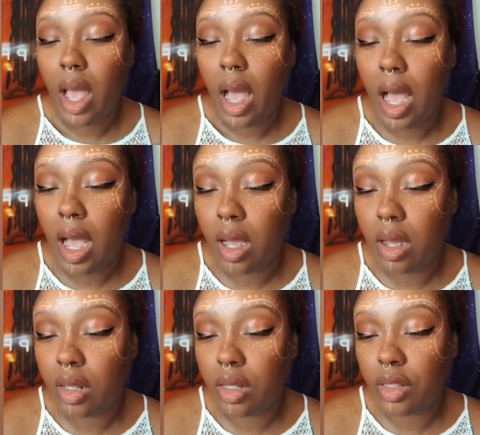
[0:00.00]

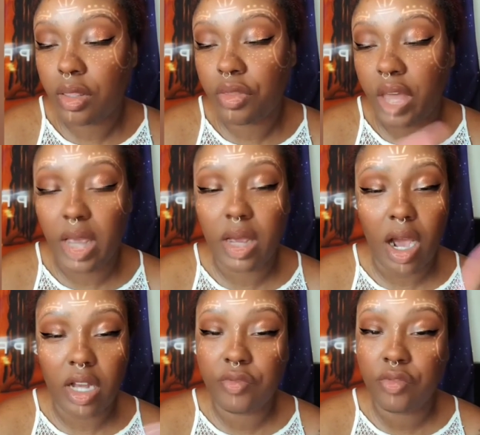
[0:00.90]
they
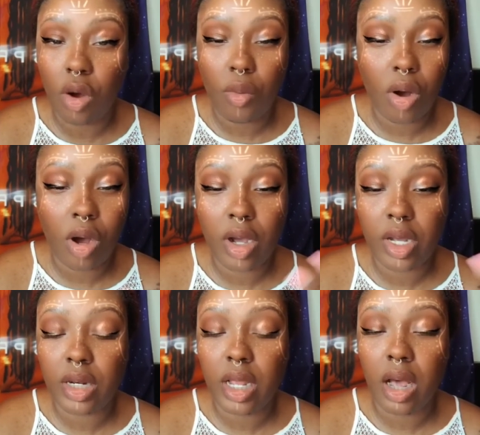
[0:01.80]
kind of go
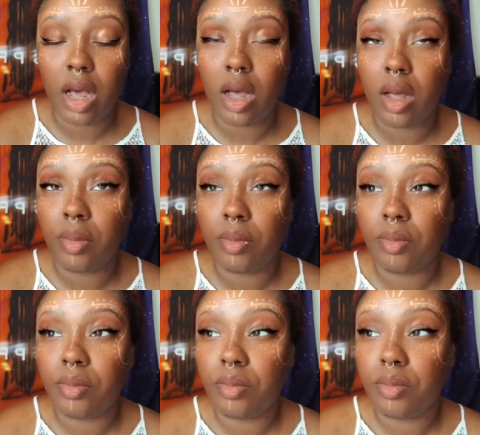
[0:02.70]
on,